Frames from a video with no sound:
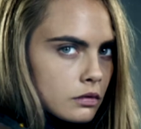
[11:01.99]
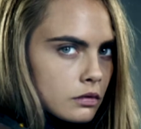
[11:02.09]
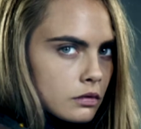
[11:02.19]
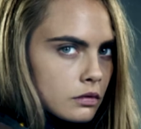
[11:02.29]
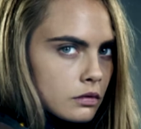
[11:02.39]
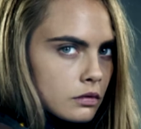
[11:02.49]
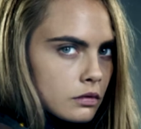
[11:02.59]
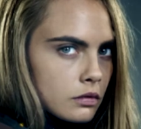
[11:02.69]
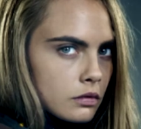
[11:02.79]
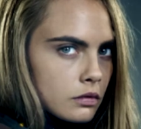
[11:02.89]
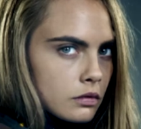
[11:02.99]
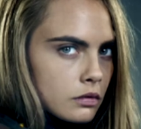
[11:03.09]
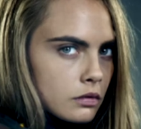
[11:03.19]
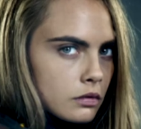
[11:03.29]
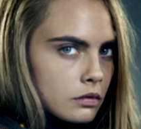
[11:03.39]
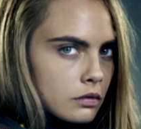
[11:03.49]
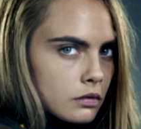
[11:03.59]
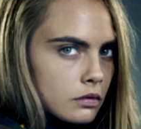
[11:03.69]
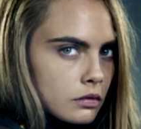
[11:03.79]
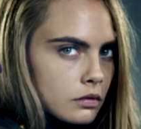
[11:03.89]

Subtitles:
This person isn't speaking.